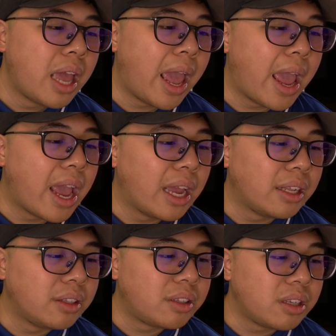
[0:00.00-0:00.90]

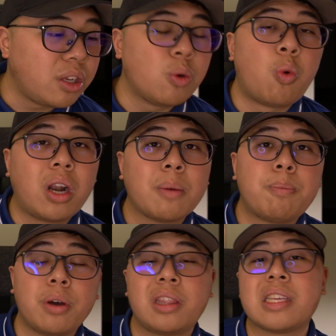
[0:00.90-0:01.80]
and you want to
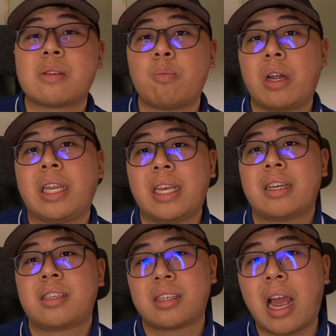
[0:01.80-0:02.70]
put this money
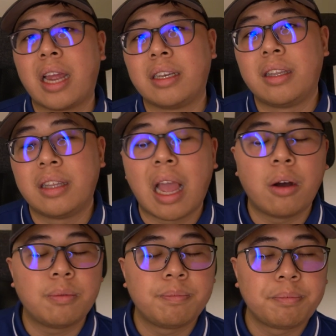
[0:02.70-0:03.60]
aside.
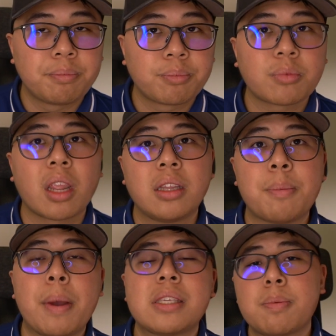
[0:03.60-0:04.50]
Now,
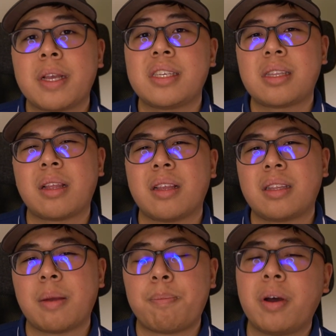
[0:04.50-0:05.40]
the best place
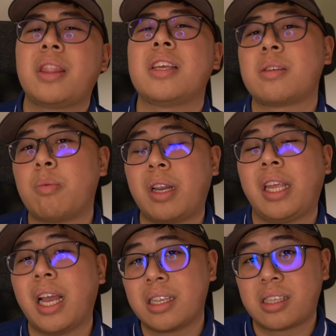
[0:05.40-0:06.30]
to put this
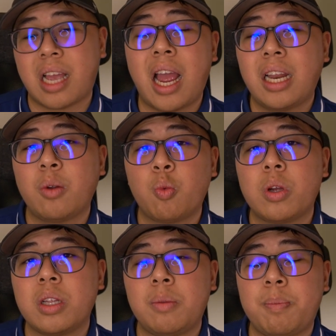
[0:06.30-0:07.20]
money aside
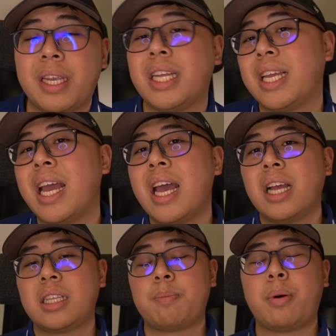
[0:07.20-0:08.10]
would be
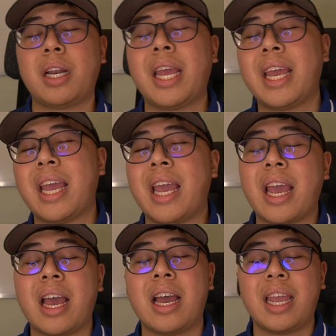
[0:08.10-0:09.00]
to put it
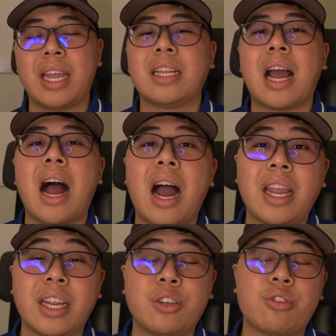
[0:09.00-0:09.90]
in a
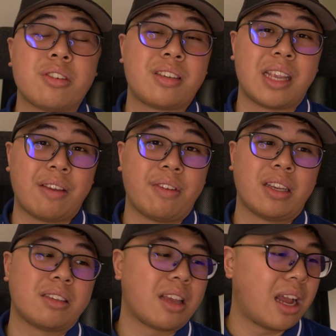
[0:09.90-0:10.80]
high interest
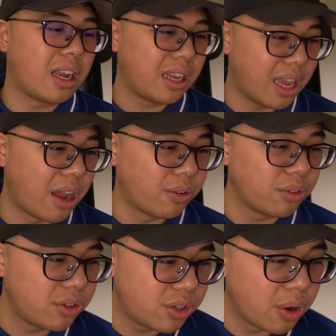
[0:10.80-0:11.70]
savings
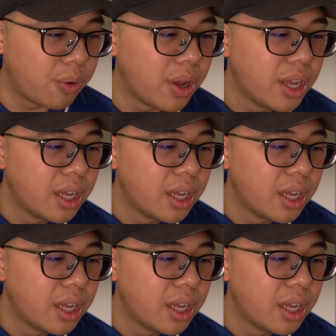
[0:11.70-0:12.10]
account. So